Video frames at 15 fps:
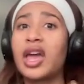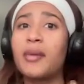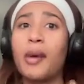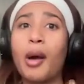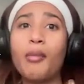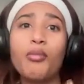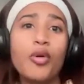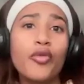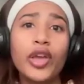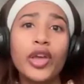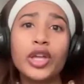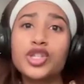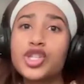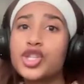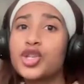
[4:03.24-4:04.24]
thinking about
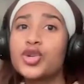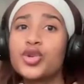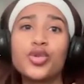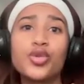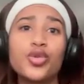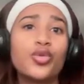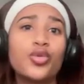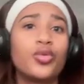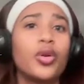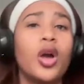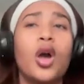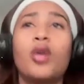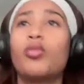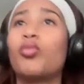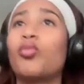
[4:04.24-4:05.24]
moving to?
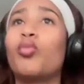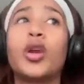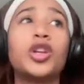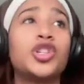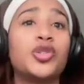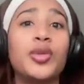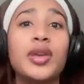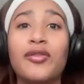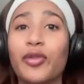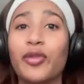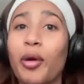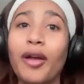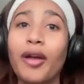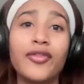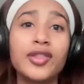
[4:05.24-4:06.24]
What did you eat
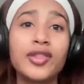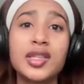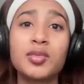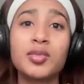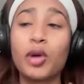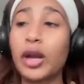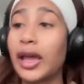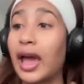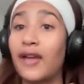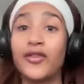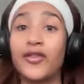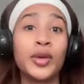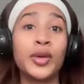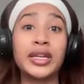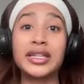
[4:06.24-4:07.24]
for breakfast this morning?
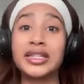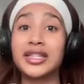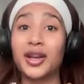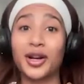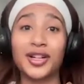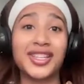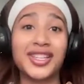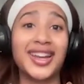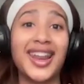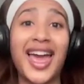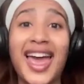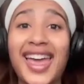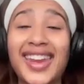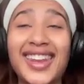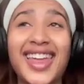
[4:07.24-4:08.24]
Have you eaten dinner
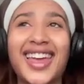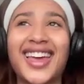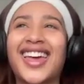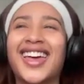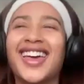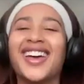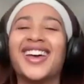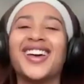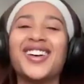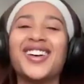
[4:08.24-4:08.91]
tonight? Like,